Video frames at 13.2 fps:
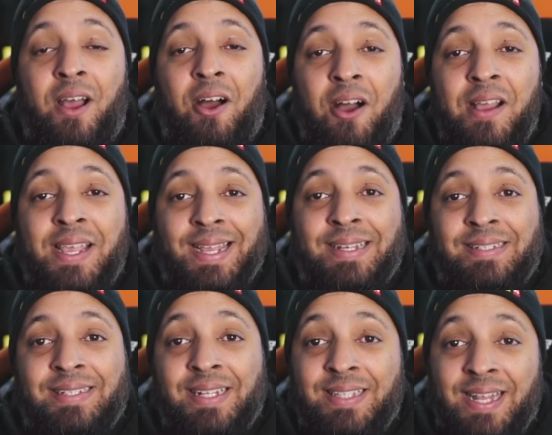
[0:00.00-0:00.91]

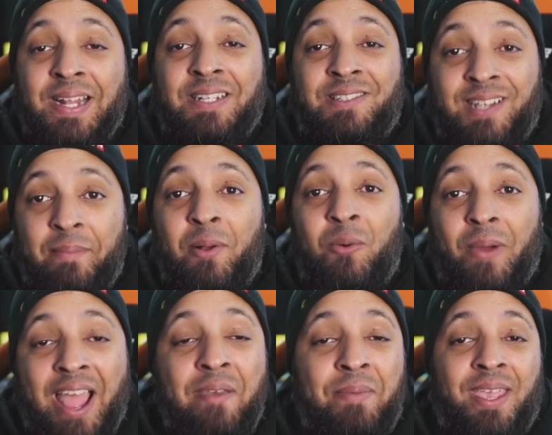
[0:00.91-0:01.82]
August, and then a double
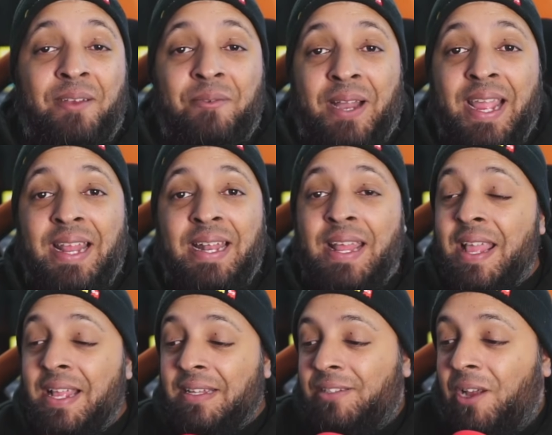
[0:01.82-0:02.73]
whammy, right?
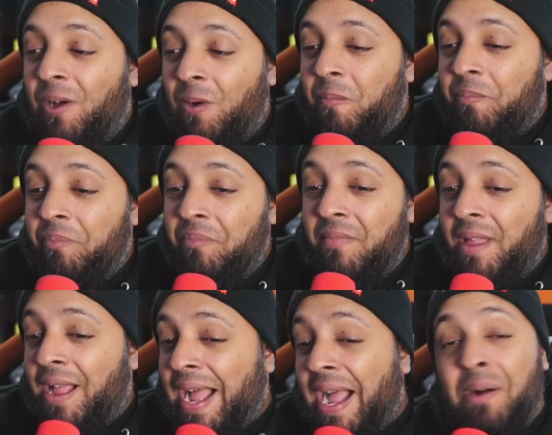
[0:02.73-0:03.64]
So
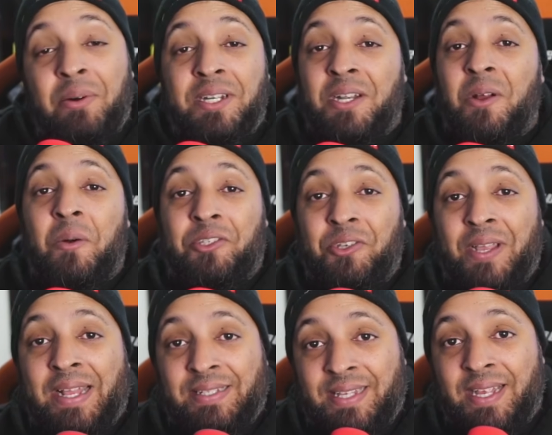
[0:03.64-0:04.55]
I want to know what you
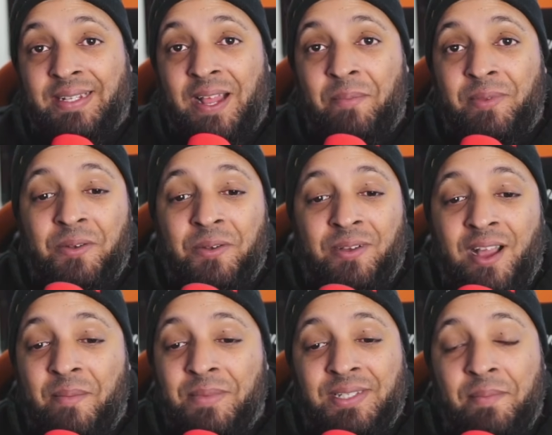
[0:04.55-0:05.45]
guys think down below in the
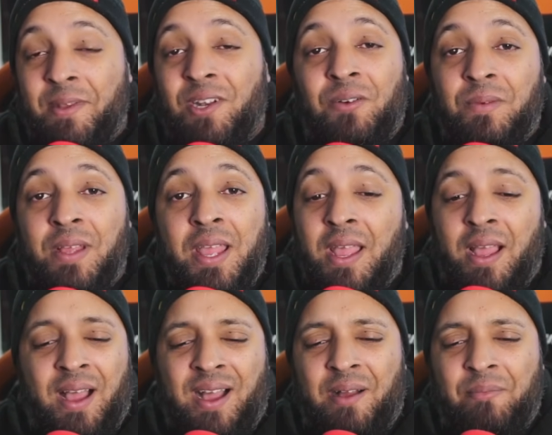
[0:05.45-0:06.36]
comments. Let me know,
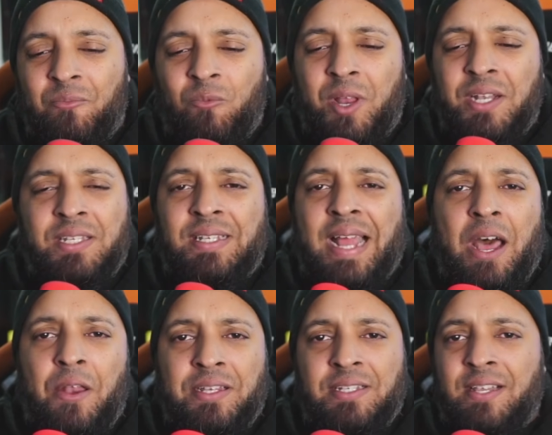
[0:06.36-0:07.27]
um, what is this?
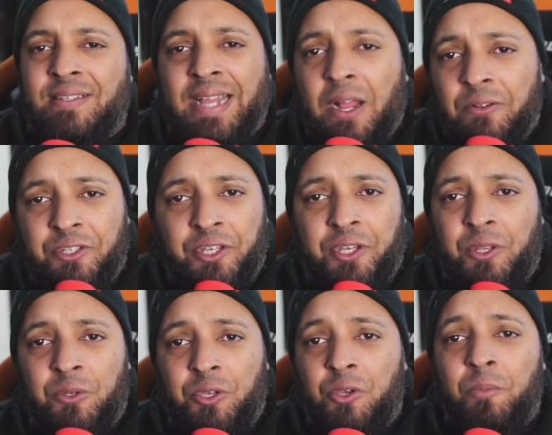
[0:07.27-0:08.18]
How does this sound to you?
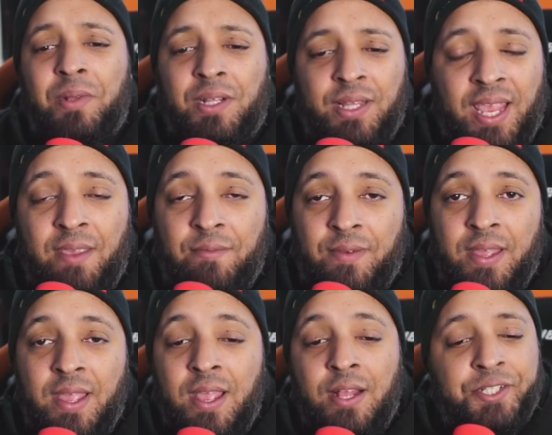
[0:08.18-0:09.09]
Do you believe?
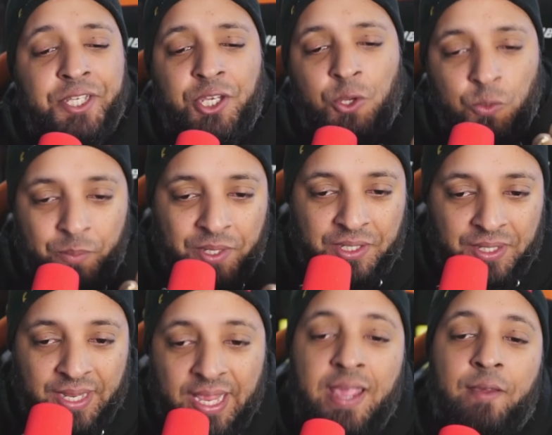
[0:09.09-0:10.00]
Do you
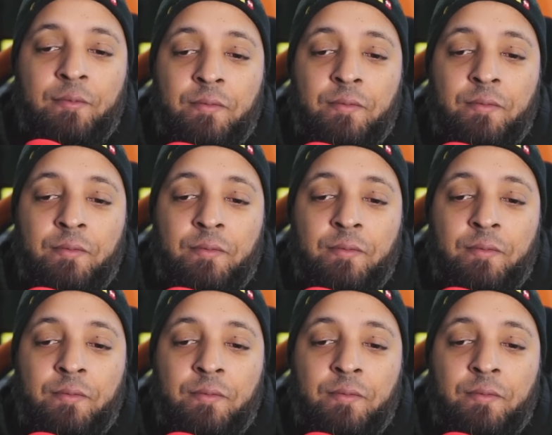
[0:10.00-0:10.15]
believe?